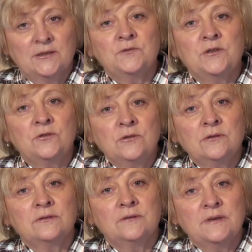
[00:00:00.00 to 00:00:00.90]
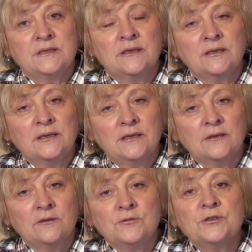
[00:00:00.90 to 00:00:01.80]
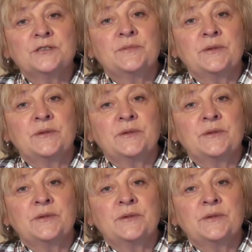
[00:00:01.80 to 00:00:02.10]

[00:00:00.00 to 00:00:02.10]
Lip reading: Nothing material secure money.